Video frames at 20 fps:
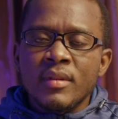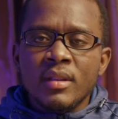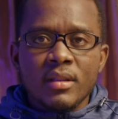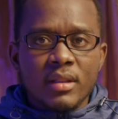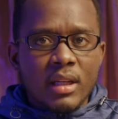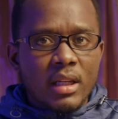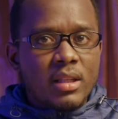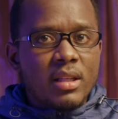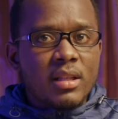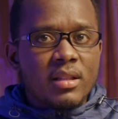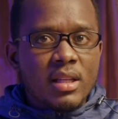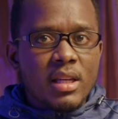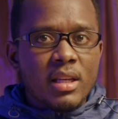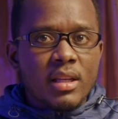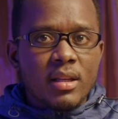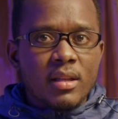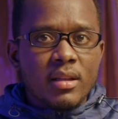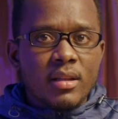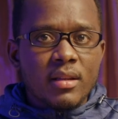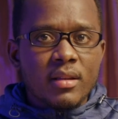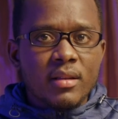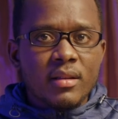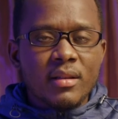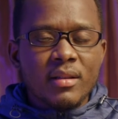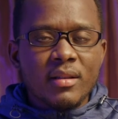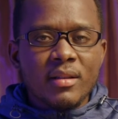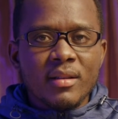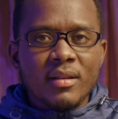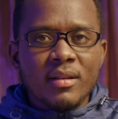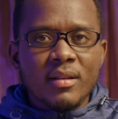That is it.
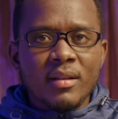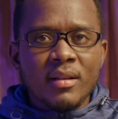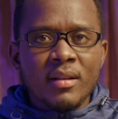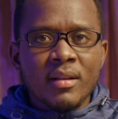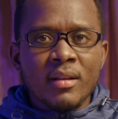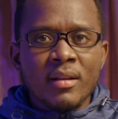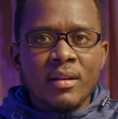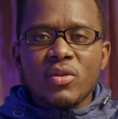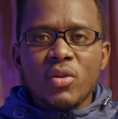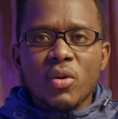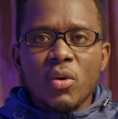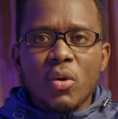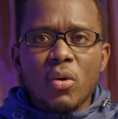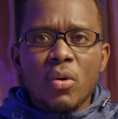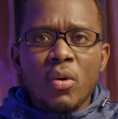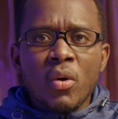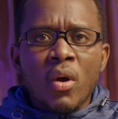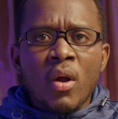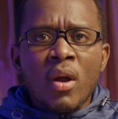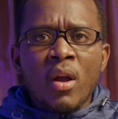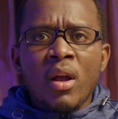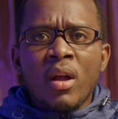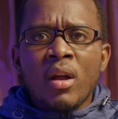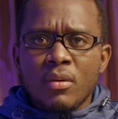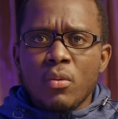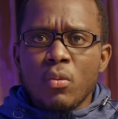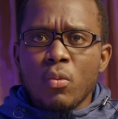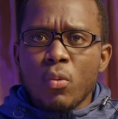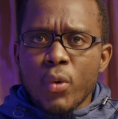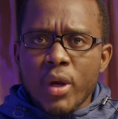So
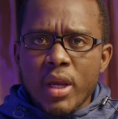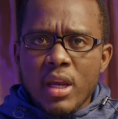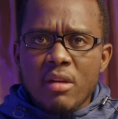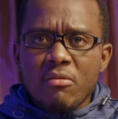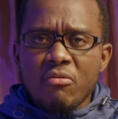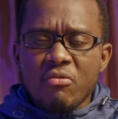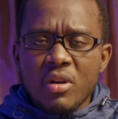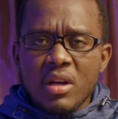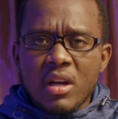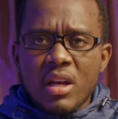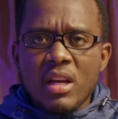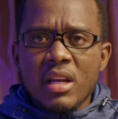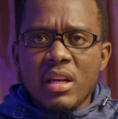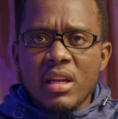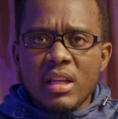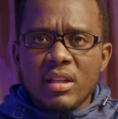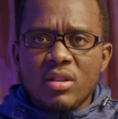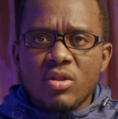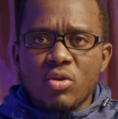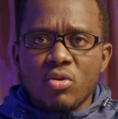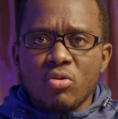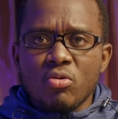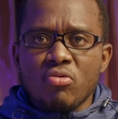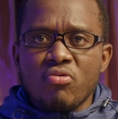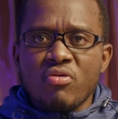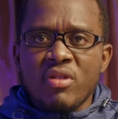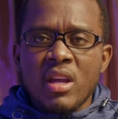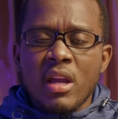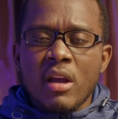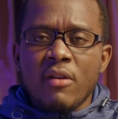we really need to
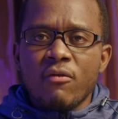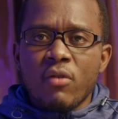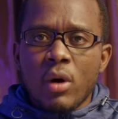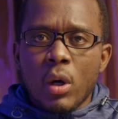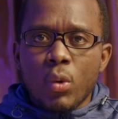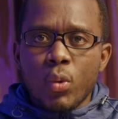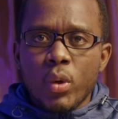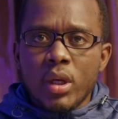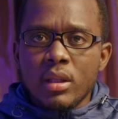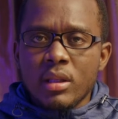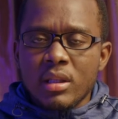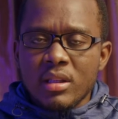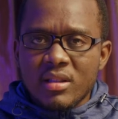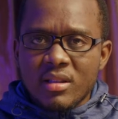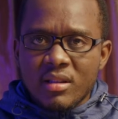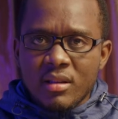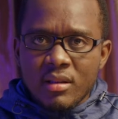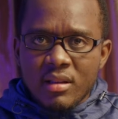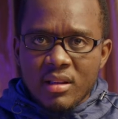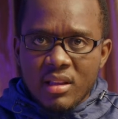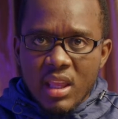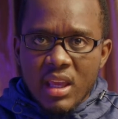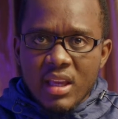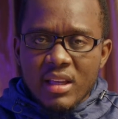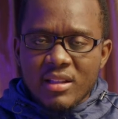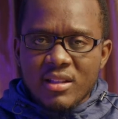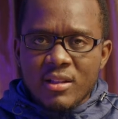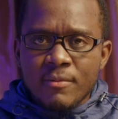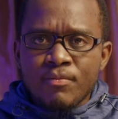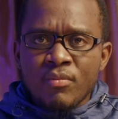reevaluate these
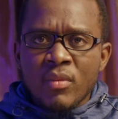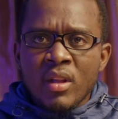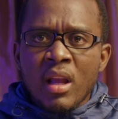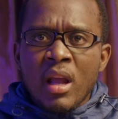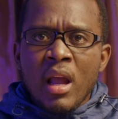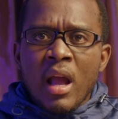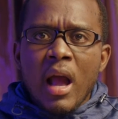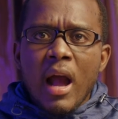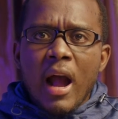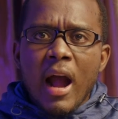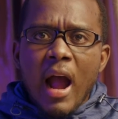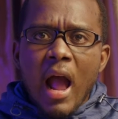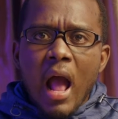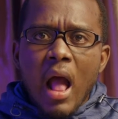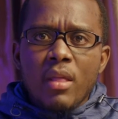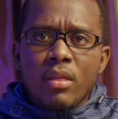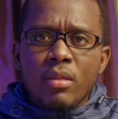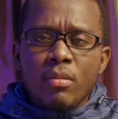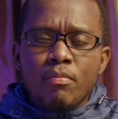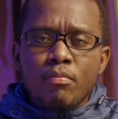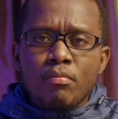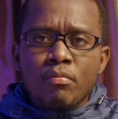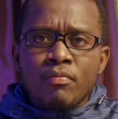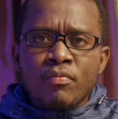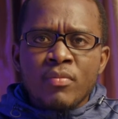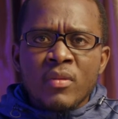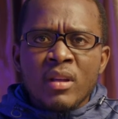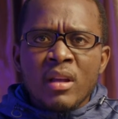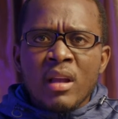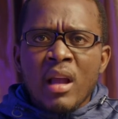things. And
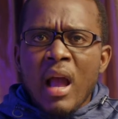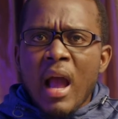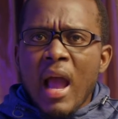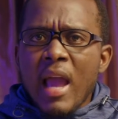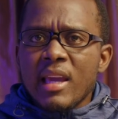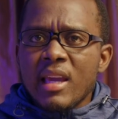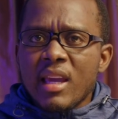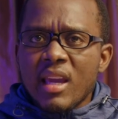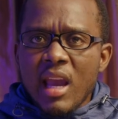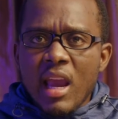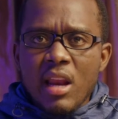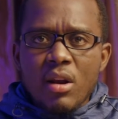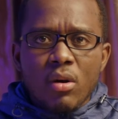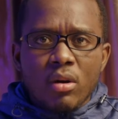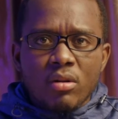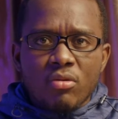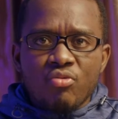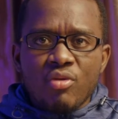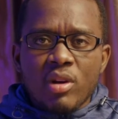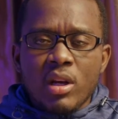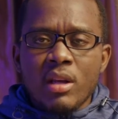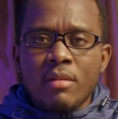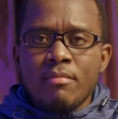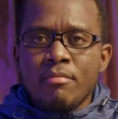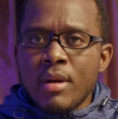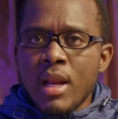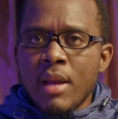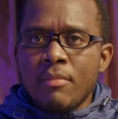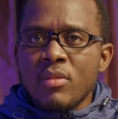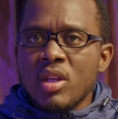I cannot really
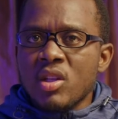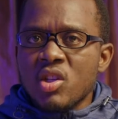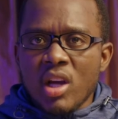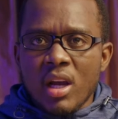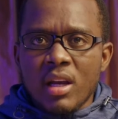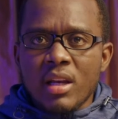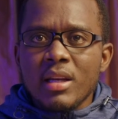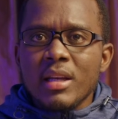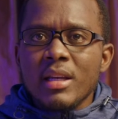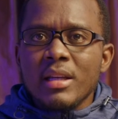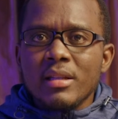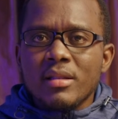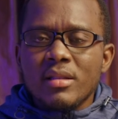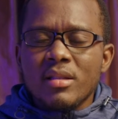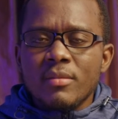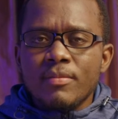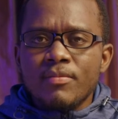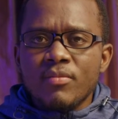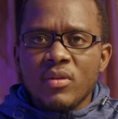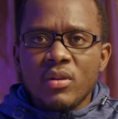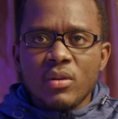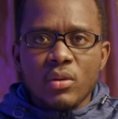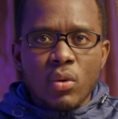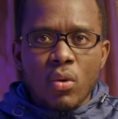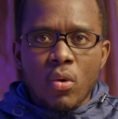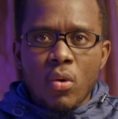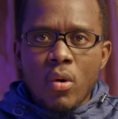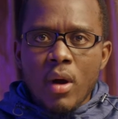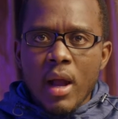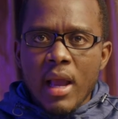blame the Chinese.
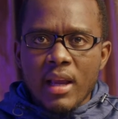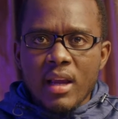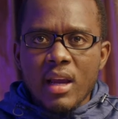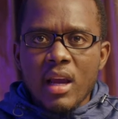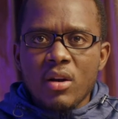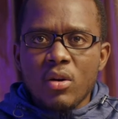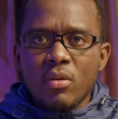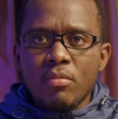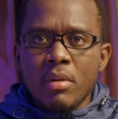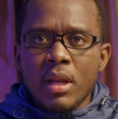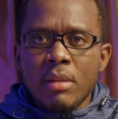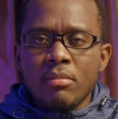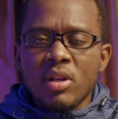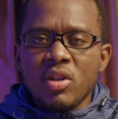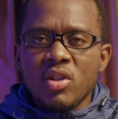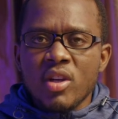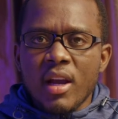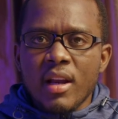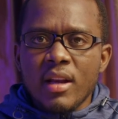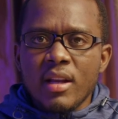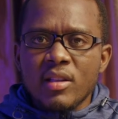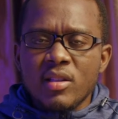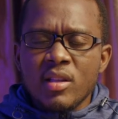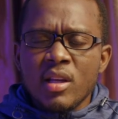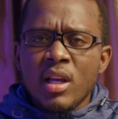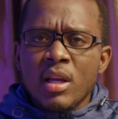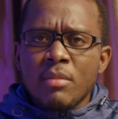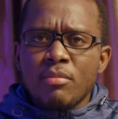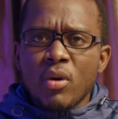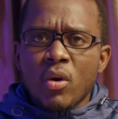No, I cannot blame the Chinese
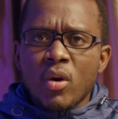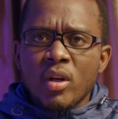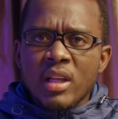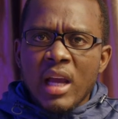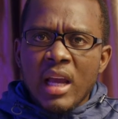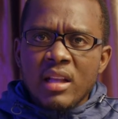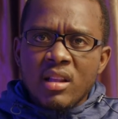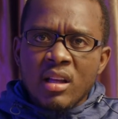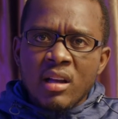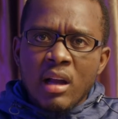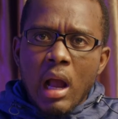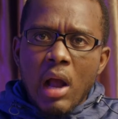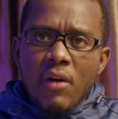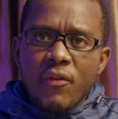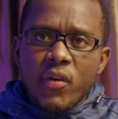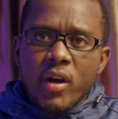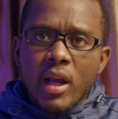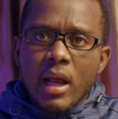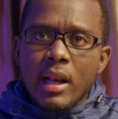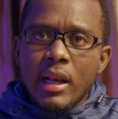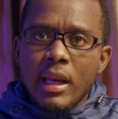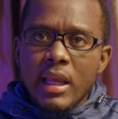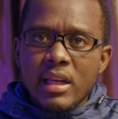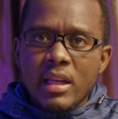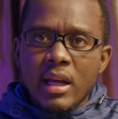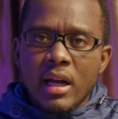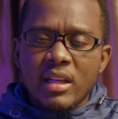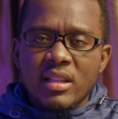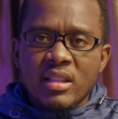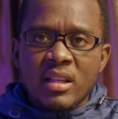because I think African
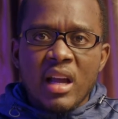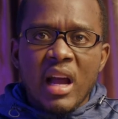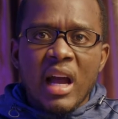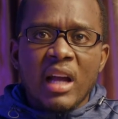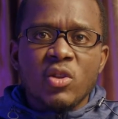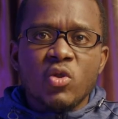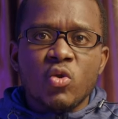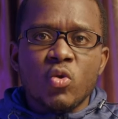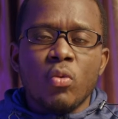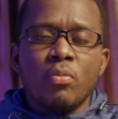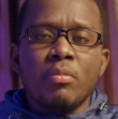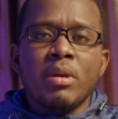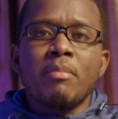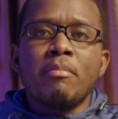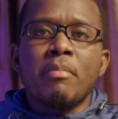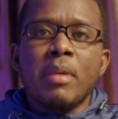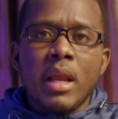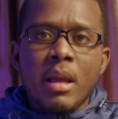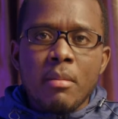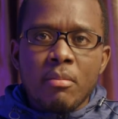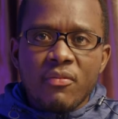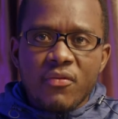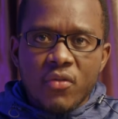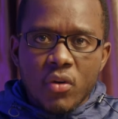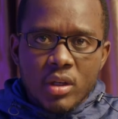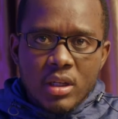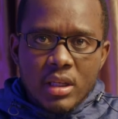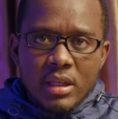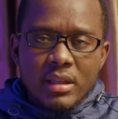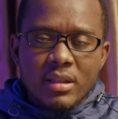leaders are to be blamed for
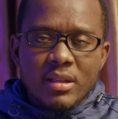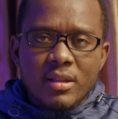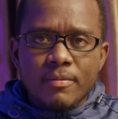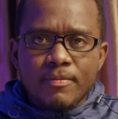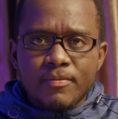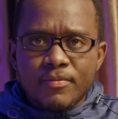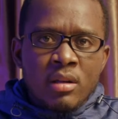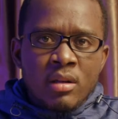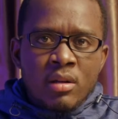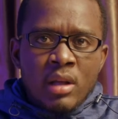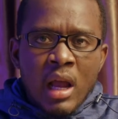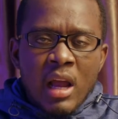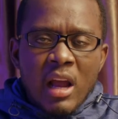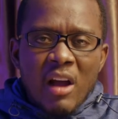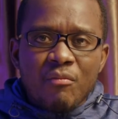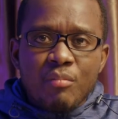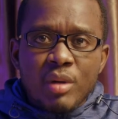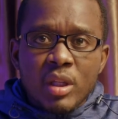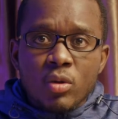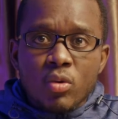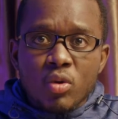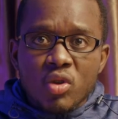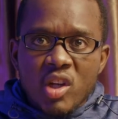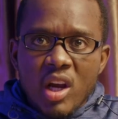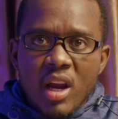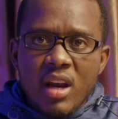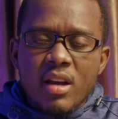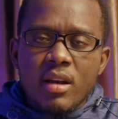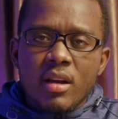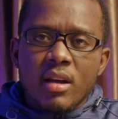this. I have been to
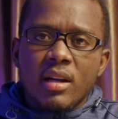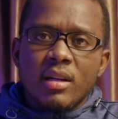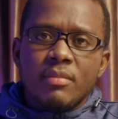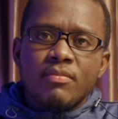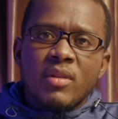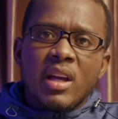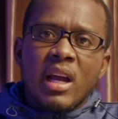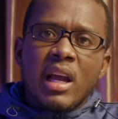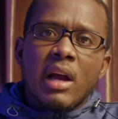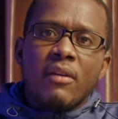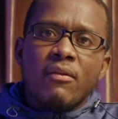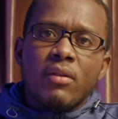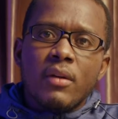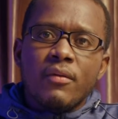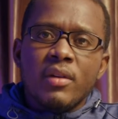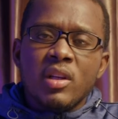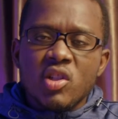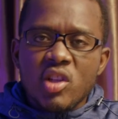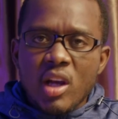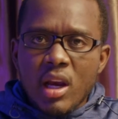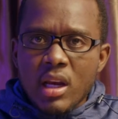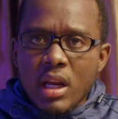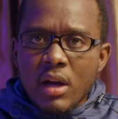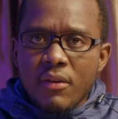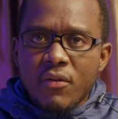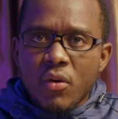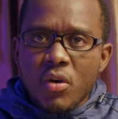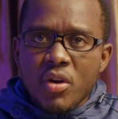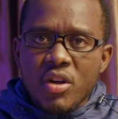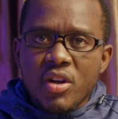China. I have lived in China
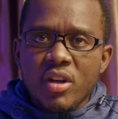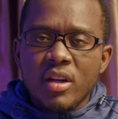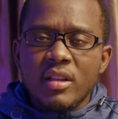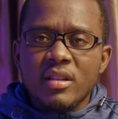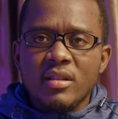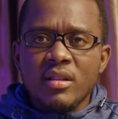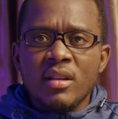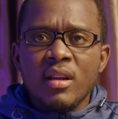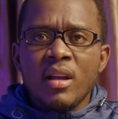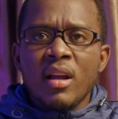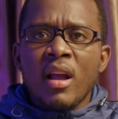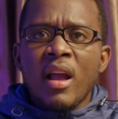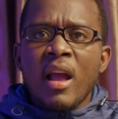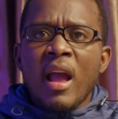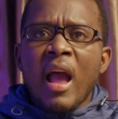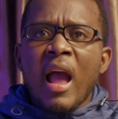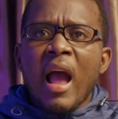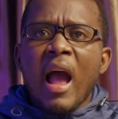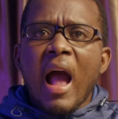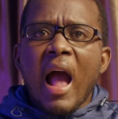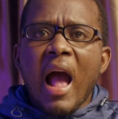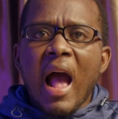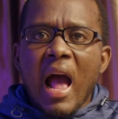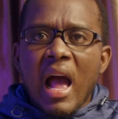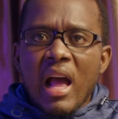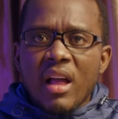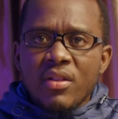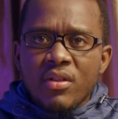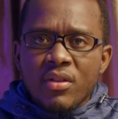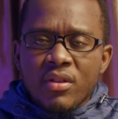for years.
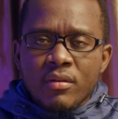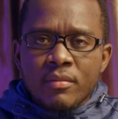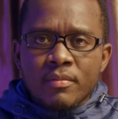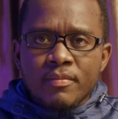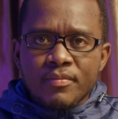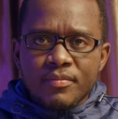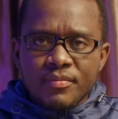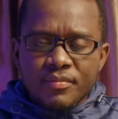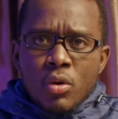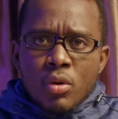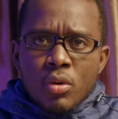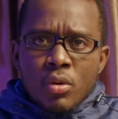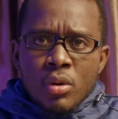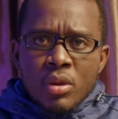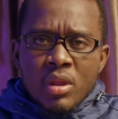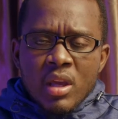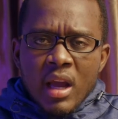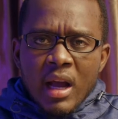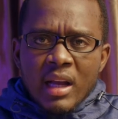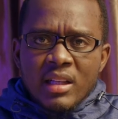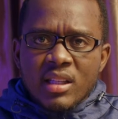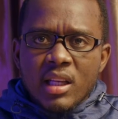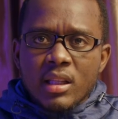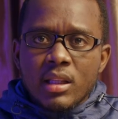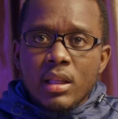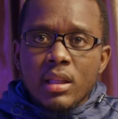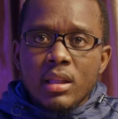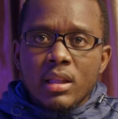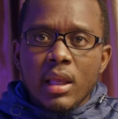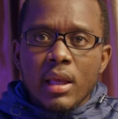And there are
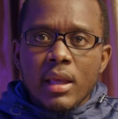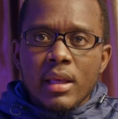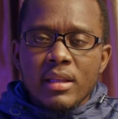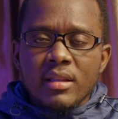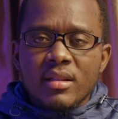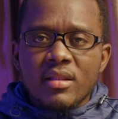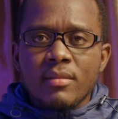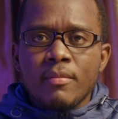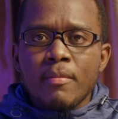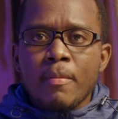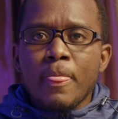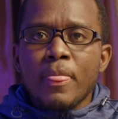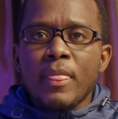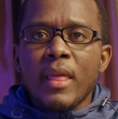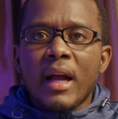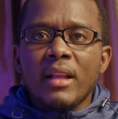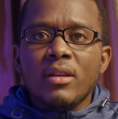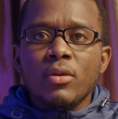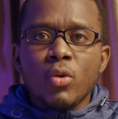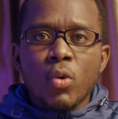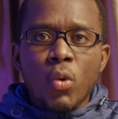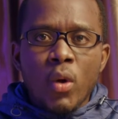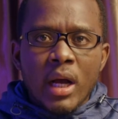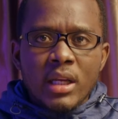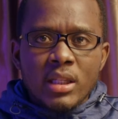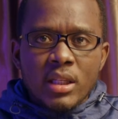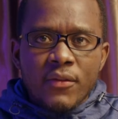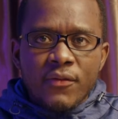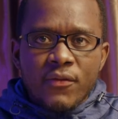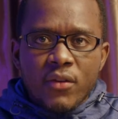certain things that you
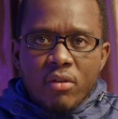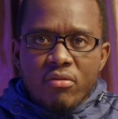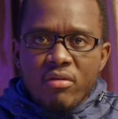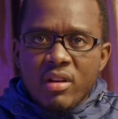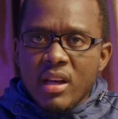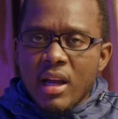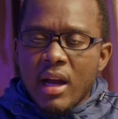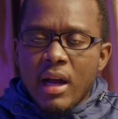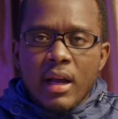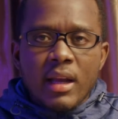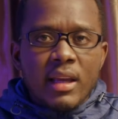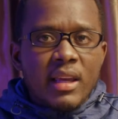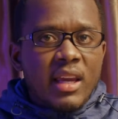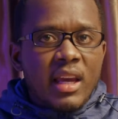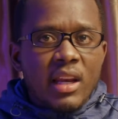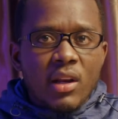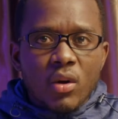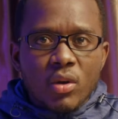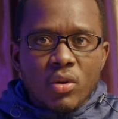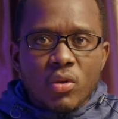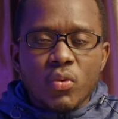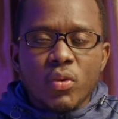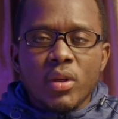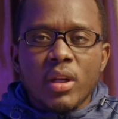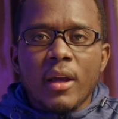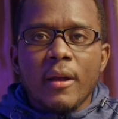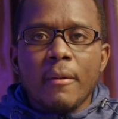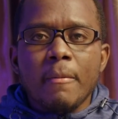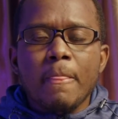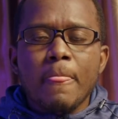as a foreigner cannot do
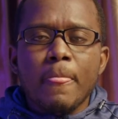there.